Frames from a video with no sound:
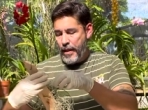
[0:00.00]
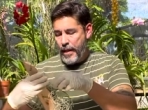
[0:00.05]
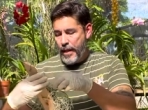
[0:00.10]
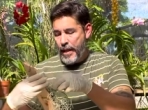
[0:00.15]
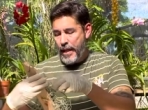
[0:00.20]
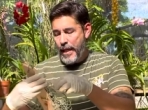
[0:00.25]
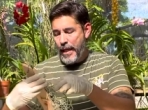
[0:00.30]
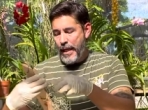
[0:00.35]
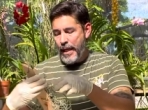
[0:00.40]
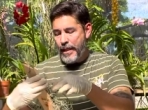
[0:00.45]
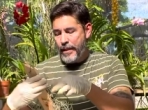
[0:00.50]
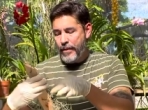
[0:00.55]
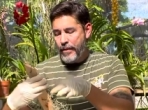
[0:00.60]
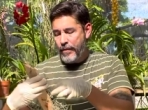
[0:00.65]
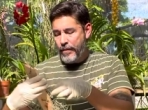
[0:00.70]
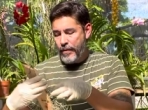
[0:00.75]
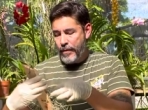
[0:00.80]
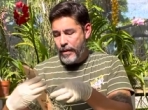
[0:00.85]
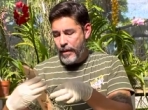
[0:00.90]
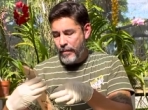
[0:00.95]
And I like
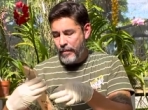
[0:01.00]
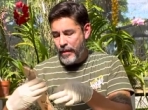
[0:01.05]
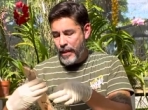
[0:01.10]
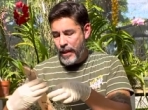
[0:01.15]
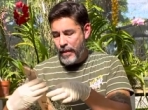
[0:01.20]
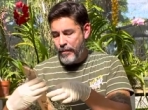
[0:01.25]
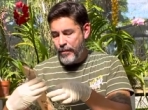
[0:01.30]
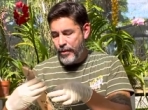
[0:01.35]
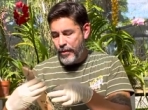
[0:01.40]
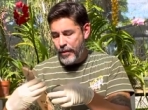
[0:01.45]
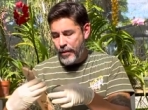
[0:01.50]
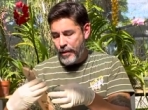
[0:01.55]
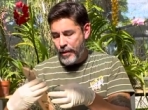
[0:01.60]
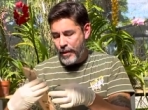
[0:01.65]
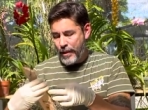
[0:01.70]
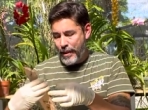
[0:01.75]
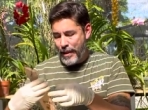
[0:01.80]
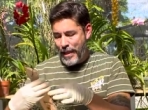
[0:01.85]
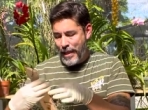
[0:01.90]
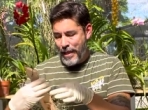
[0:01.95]
to sometimes
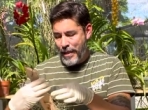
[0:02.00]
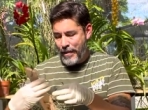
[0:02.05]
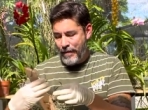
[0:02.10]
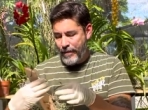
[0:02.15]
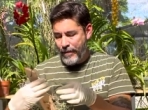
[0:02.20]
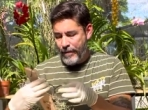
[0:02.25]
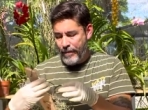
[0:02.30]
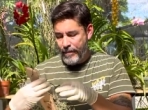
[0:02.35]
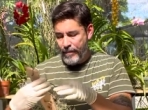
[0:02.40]
just kind of